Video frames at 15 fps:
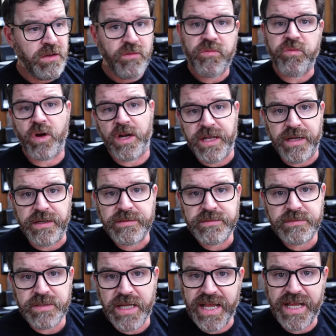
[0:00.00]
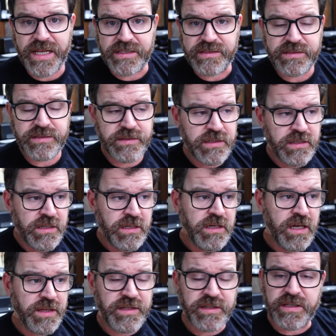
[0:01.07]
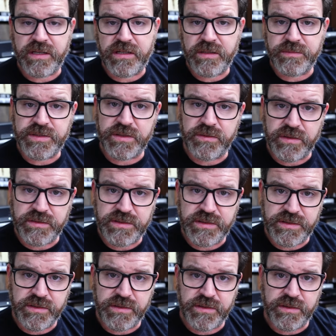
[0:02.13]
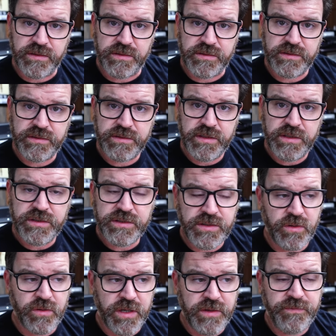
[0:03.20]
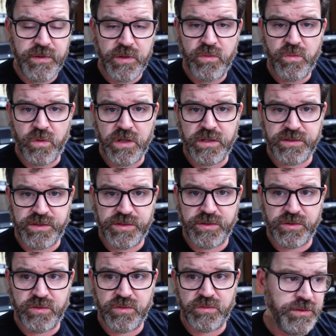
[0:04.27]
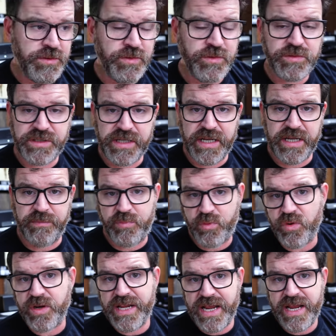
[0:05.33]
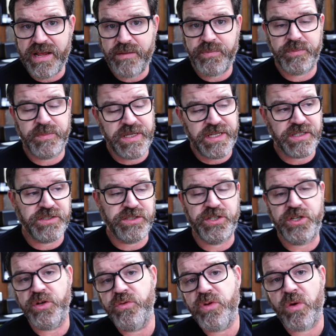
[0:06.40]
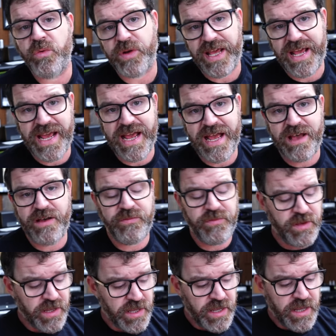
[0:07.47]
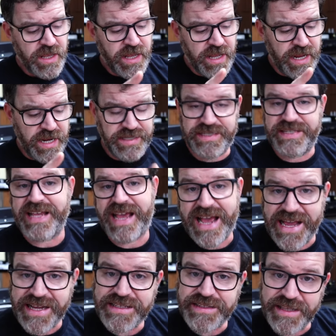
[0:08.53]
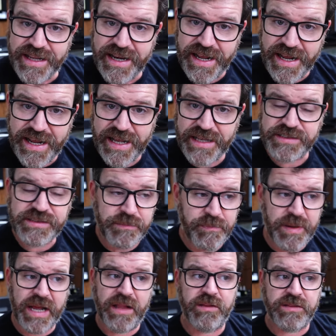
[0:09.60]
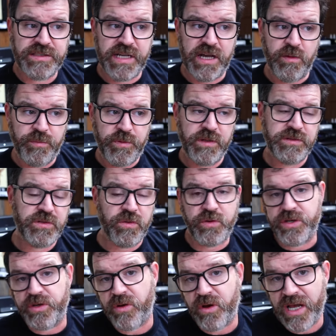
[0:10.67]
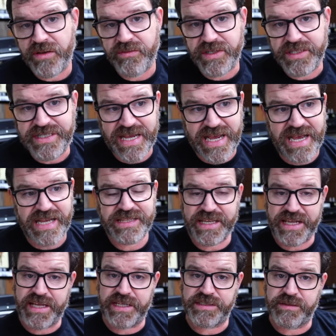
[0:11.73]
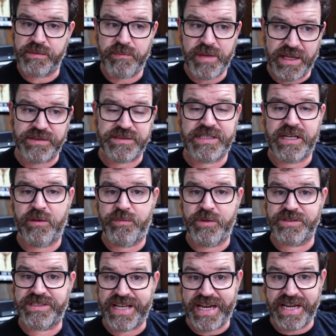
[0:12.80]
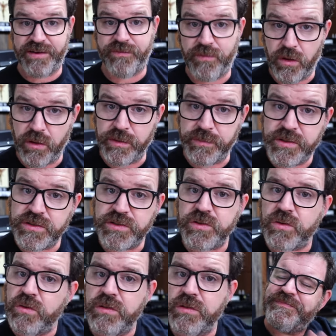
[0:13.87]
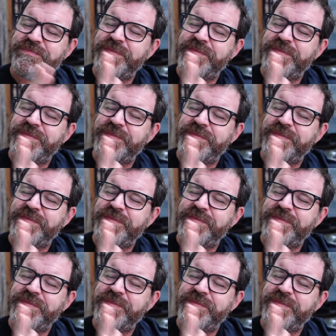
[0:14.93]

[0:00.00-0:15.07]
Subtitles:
Freya S. I think that comes in around $600. So if you want to use a preamp because you don't have a DAC that has balanced outputs, or you don't have a DAC that has balanced outputs and a volume control.